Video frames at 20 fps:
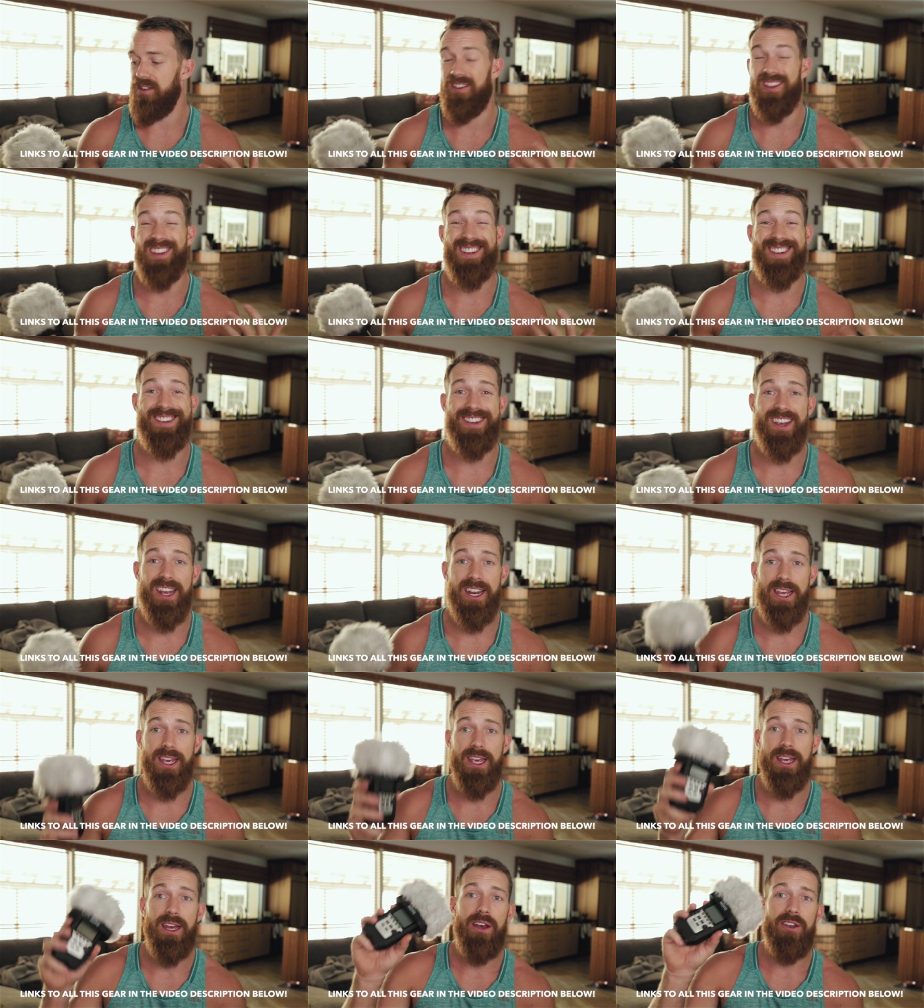just the
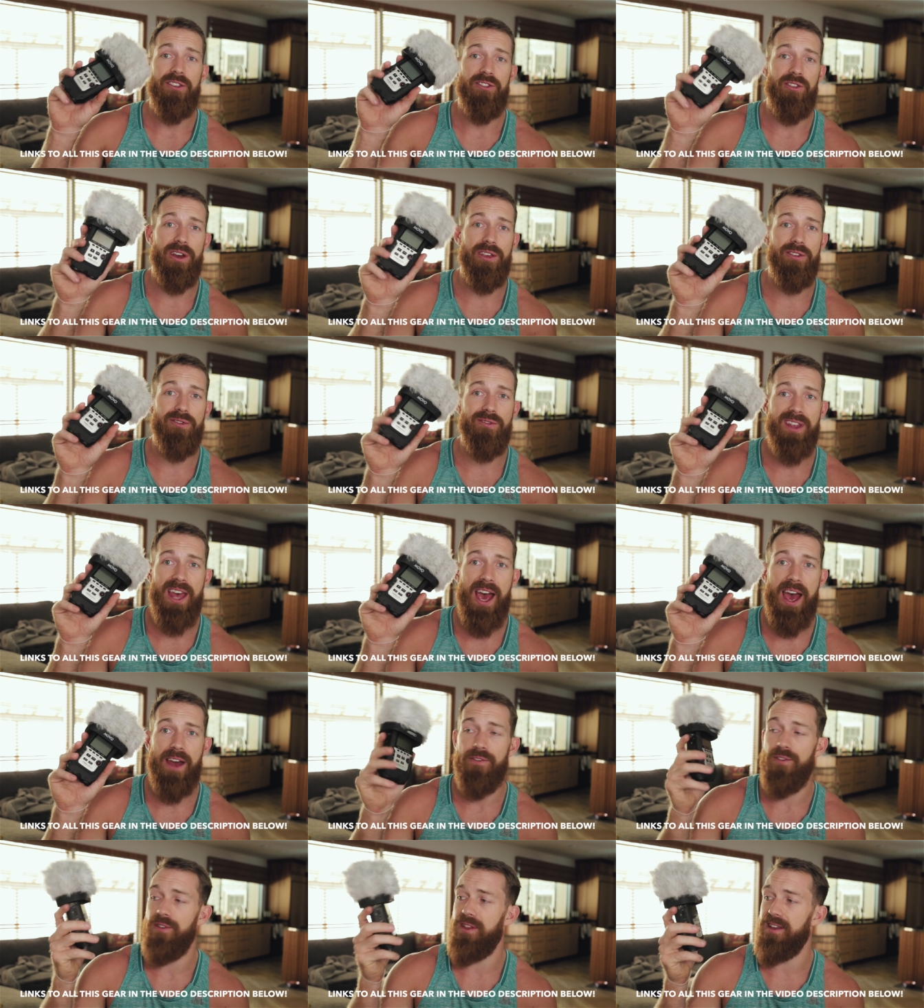city. So I use
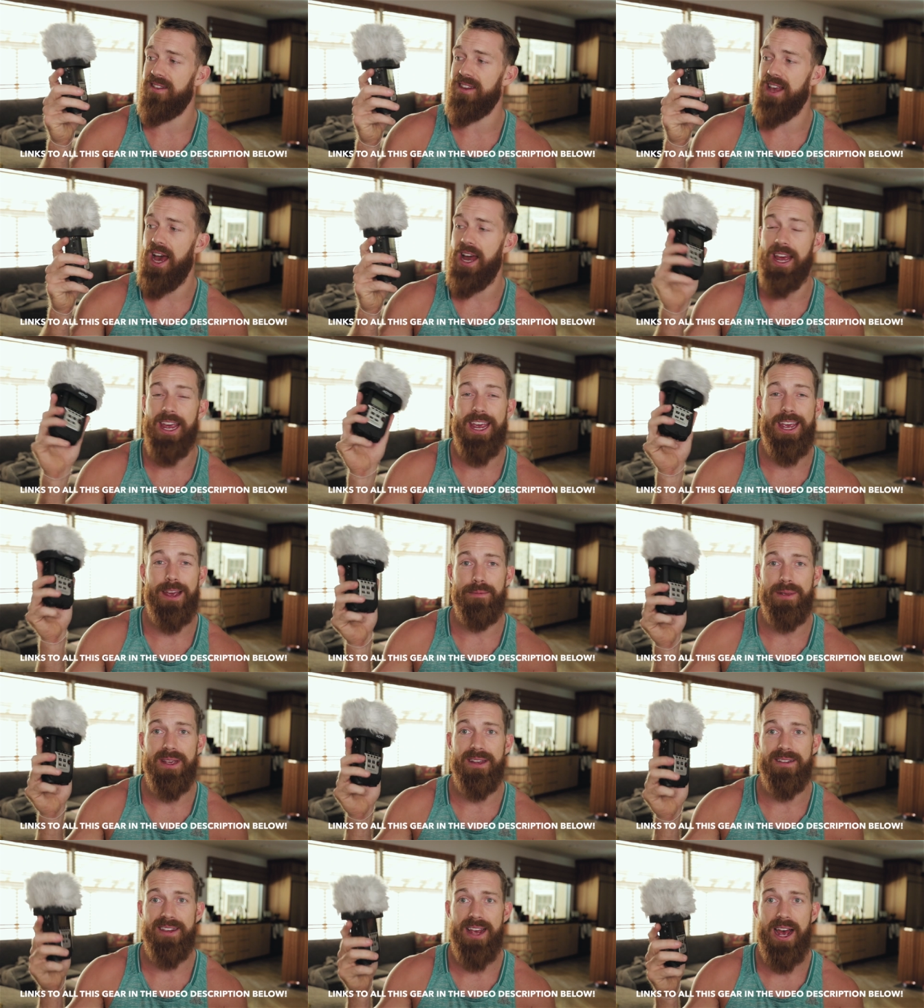that for this kind of
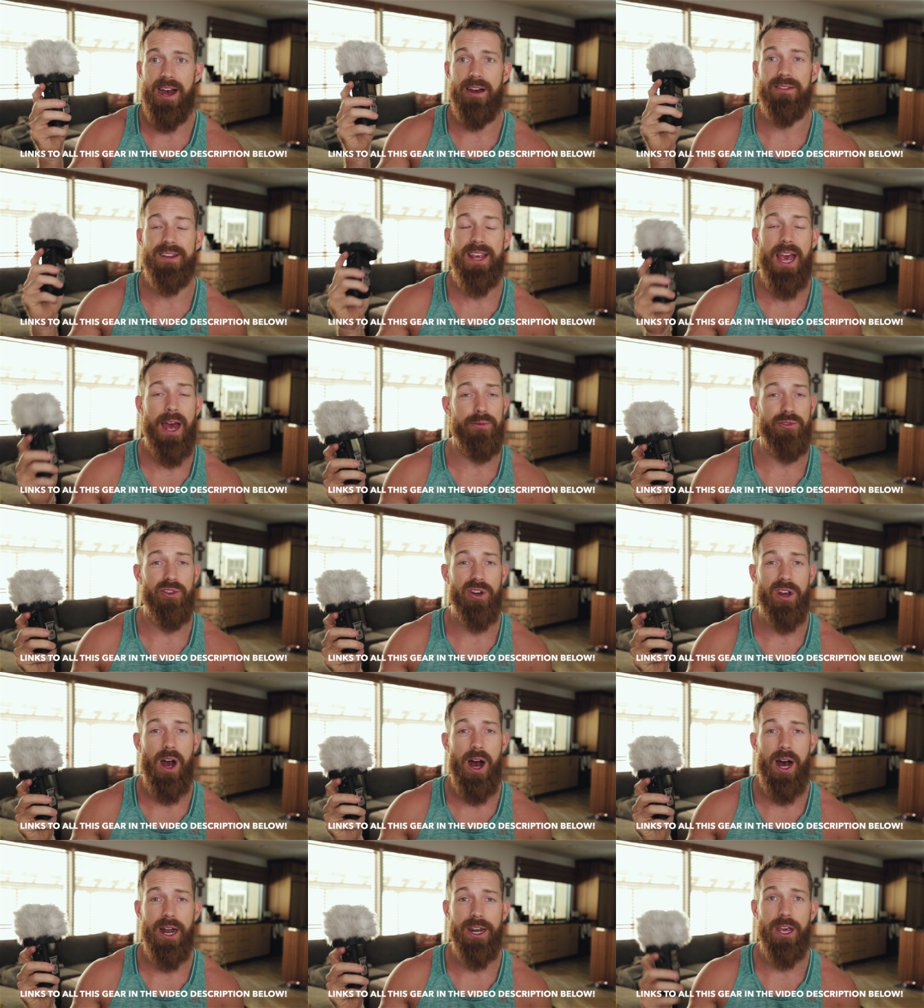ambient sounds,
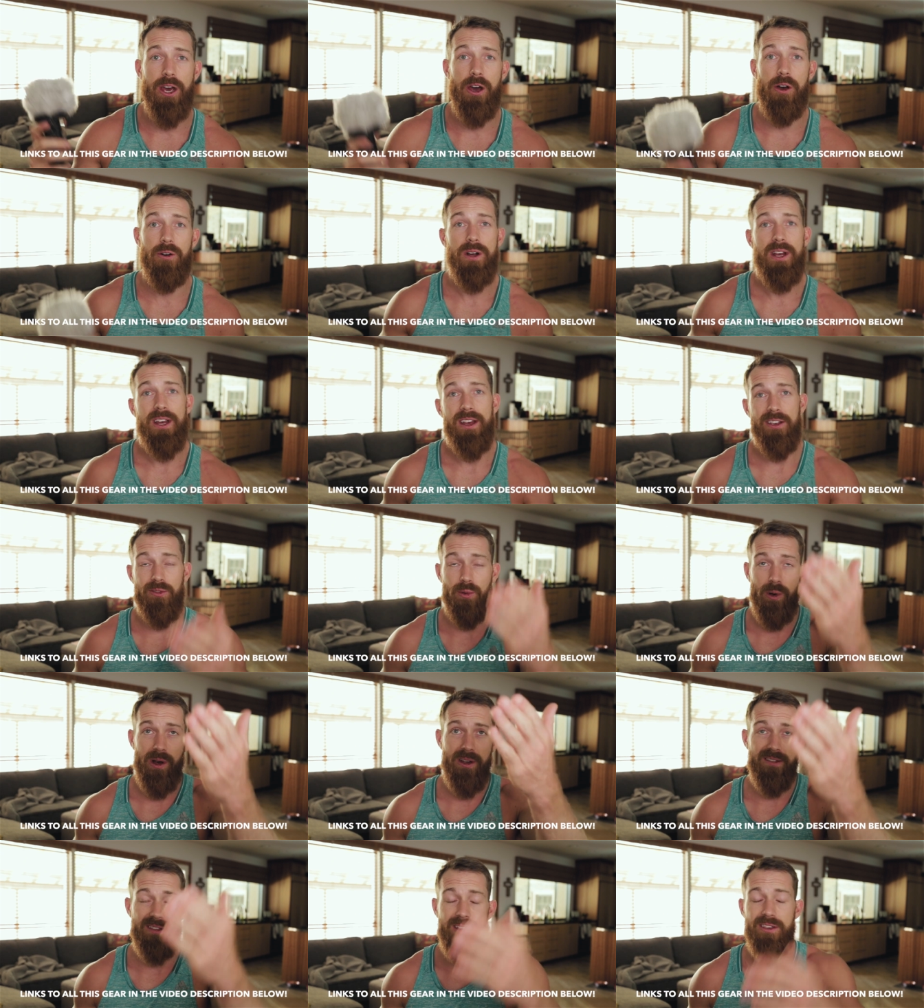capturing audio, as
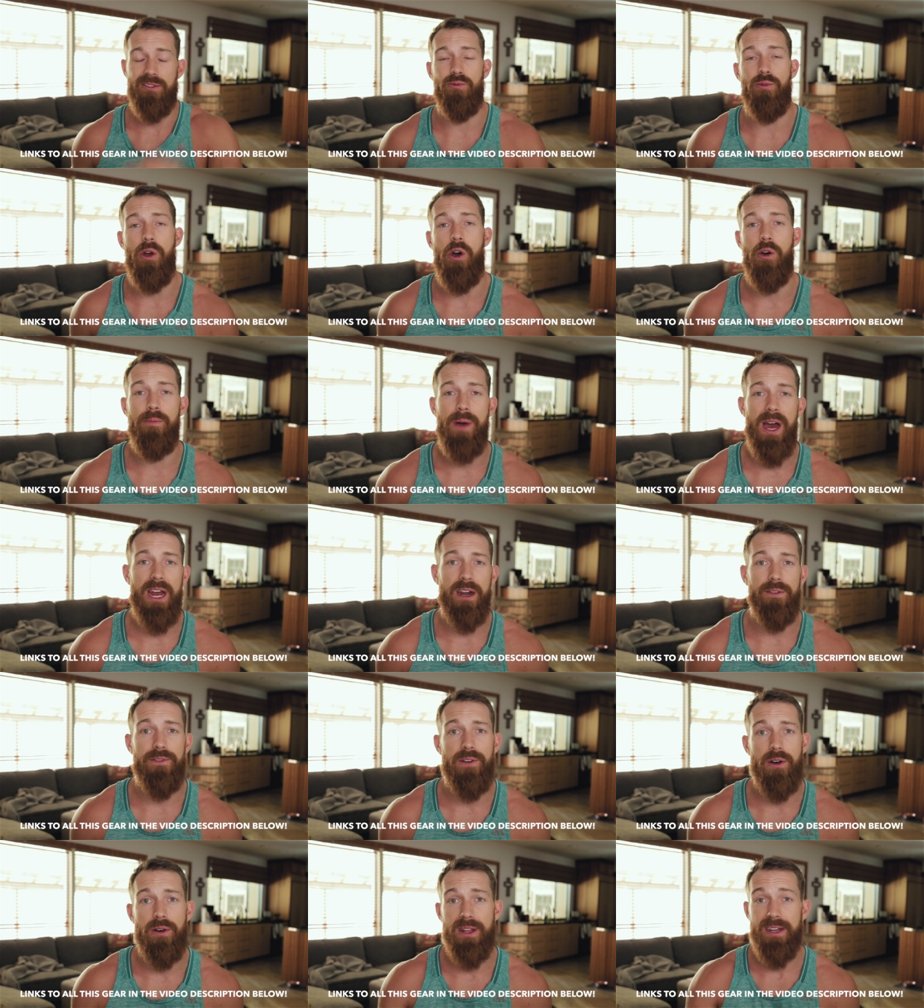well as this Rode
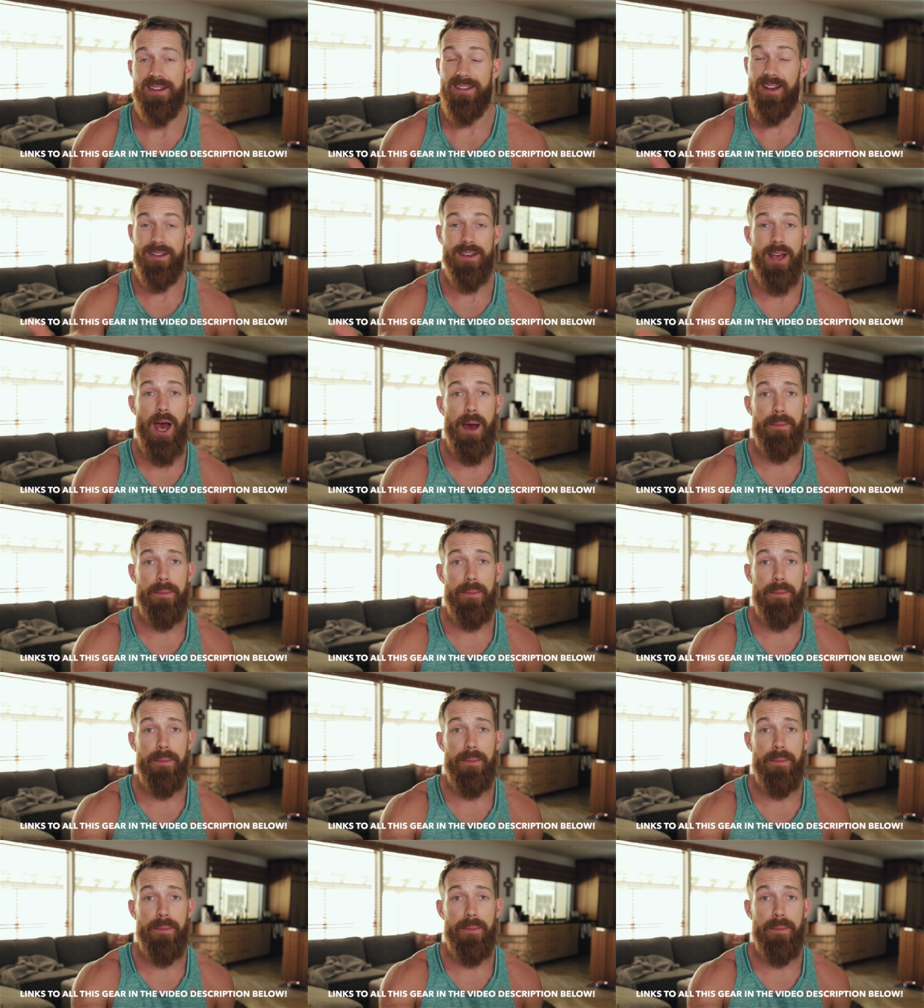microphone that's on